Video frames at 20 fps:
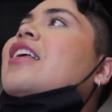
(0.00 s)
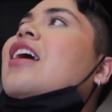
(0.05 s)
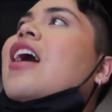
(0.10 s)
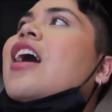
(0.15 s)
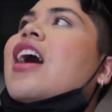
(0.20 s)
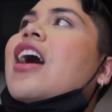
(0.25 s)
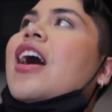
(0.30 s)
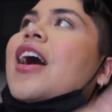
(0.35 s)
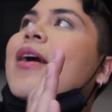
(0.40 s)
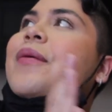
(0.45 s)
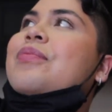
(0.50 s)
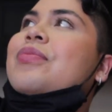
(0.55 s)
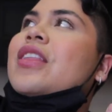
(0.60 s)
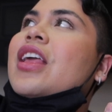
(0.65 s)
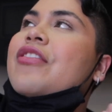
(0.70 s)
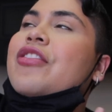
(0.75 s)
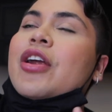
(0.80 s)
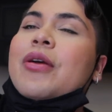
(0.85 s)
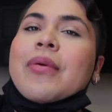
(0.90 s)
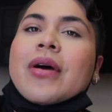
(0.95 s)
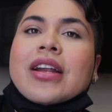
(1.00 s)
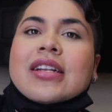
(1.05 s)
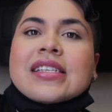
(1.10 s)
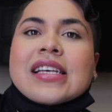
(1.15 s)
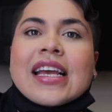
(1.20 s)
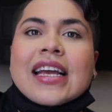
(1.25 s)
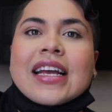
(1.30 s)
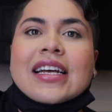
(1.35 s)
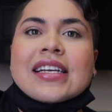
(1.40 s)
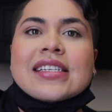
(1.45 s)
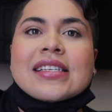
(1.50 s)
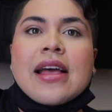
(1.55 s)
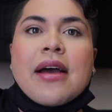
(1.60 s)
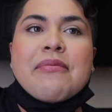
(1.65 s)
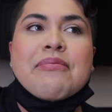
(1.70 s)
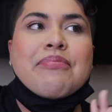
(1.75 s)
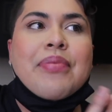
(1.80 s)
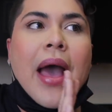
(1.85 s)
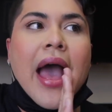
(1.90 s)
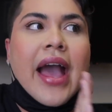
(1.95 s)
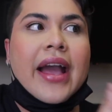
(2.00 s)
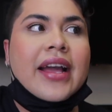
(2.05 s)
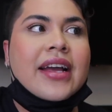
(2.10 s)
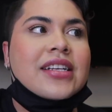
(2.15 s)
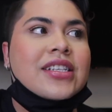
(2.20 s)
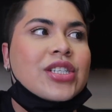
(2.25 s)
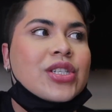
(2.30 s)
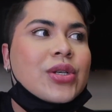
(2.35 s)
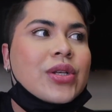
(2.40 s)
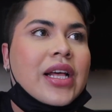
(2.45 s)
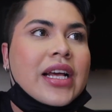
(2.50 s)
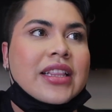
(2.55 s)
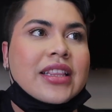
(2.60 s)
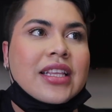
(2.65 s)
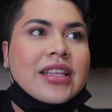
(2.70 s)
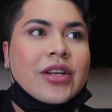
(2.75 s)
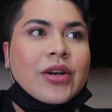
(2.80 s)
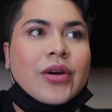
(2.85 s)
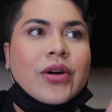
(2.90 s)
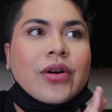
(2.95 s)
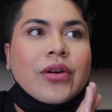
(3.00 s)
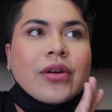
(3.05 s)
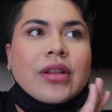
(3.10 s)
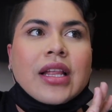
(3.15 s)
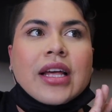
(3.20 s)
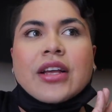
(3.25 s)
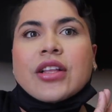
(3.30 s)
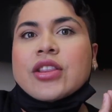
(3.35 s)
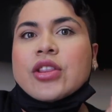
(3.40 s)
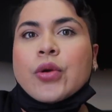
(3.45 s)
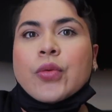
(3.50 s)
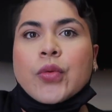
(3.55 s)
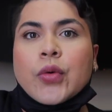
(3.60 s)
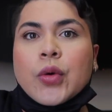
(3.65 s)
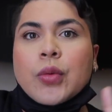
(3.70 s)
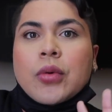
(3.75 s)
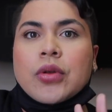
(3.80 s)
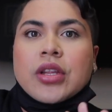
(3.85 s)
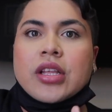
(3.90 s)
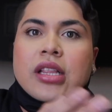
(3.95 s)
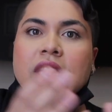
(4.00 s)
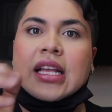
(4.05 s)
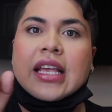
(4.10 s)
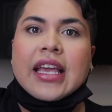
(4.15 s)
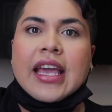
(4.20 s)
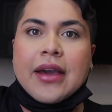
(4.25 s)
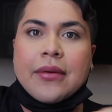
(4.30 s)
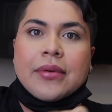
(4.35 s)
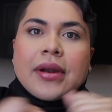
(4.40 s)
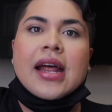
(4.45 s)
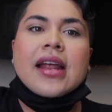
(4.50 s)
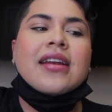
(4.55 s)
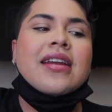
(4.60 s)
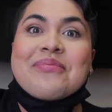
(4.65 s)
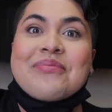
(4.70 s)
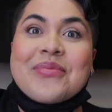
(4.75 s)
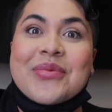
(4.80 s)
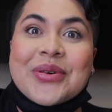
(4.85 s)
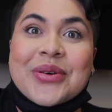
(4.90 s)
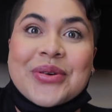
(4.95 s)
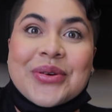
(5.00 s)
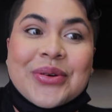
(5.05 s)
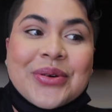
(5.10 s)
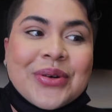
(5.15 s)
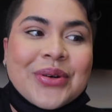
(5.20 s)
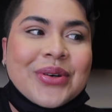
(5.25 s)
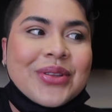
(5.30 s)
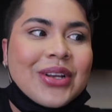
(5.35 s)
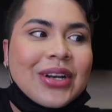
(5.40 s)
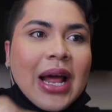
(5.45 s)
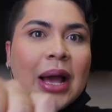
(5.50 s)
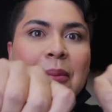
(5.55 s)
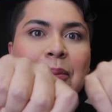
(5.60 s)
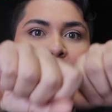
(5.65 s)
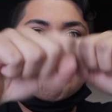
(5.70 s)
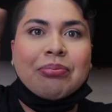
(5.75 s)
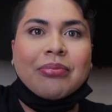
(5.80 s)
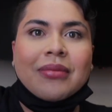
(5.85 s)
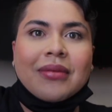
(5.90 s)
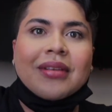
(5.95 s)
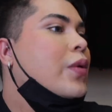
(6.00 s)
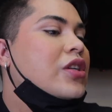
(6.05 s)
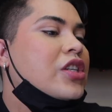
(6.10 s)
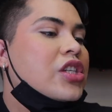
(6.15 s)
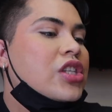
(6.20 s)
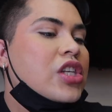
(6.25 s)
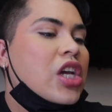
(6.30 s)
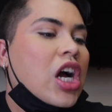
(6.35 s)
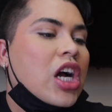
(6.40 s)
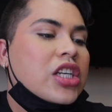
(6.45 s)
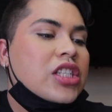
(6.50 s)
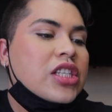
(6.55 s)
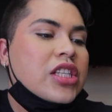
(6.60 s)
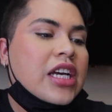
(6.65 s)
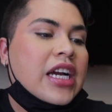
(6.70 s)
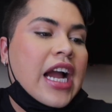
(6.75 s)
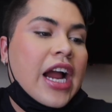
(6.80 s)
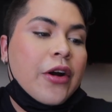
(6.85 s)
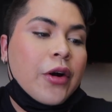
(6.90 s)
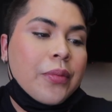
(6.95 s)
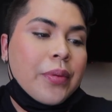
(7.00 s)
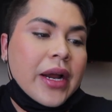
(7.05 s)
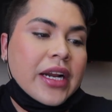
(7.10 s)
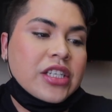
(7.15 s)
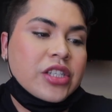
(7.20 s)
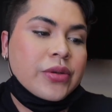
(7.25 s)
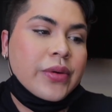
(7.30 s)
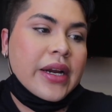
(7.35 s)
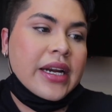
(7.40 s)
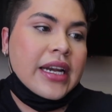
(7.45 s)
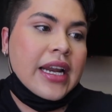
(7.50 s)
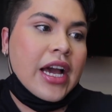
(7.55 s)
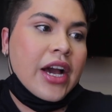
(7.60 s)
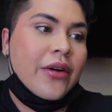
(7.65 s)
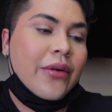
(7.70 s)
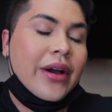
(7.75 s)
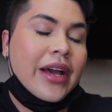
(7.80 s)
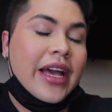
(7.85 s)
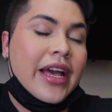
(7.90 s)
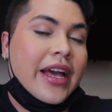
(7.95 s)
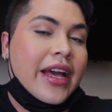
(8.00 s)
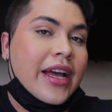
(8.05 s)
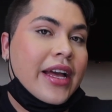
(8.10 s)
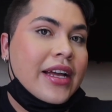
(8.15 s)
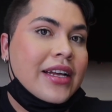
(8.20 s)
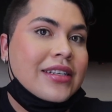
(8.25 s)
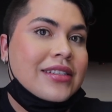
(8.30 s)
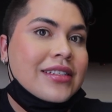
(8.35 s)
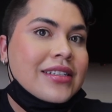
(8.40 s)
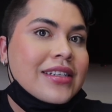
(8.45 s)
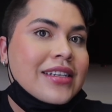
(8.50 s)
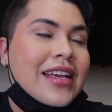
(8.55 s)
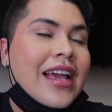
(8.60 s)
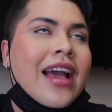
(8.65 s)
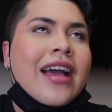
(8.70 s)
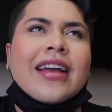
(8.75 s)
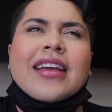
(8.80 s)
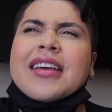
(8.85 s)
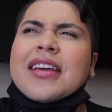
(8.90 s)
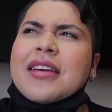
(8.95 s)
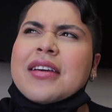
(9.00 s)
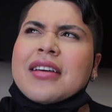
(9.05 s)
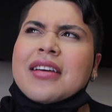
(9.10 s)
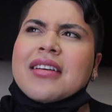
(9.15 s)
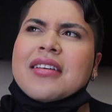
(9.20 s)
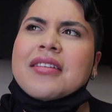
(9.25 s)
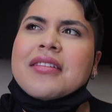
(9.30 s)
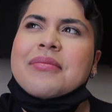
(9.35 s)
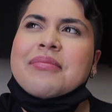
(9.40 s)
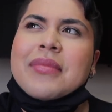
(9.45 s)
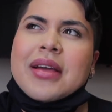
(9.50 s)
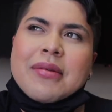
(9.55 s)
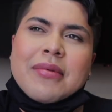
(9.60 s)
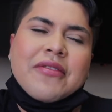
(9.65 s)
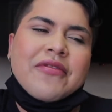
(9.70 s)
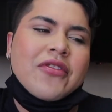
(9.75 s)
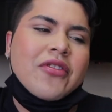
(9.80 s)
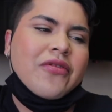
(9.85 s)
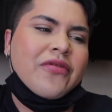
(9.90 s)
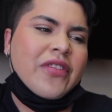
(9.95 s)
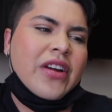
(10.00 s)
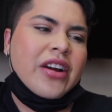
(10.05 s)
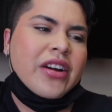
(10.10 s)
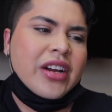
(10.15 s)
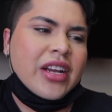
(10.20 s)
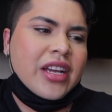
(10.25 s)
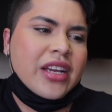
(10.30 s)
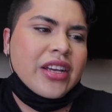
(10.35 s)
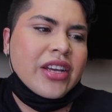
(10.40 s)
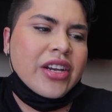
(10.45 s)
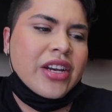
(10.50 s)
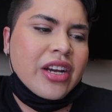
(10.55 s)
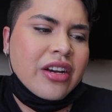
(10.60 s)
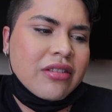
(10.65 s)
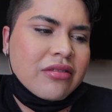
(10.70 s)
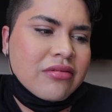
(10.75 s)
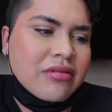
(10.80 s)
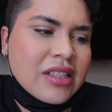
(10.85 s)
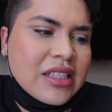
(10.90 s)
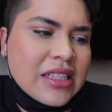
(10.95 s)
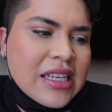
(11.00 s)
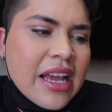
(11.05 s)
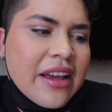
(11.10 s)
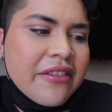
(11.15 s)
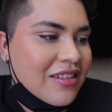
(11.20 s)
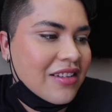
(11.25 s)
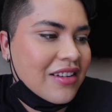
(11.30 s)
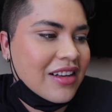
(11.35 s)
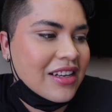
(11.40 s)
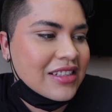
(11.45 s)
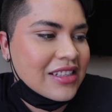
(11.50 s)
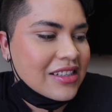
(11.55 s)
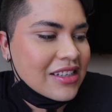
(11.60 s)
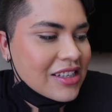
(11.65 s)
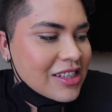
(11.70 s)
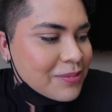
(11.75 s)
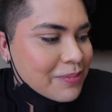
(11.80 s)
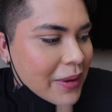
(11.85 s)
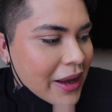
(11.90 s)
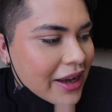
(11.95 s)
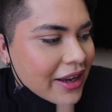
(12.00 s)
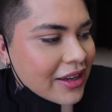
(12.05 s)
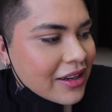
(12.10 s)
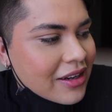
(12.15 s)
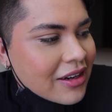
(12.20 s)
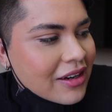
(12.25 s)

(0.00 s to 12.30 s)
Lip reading: They're about to take us back to like the little, like the room under the quebran. Mood, they're like, we just talked to the chiropractor right now. And yeah, he made me feel very, you know, safe. Is this a spine?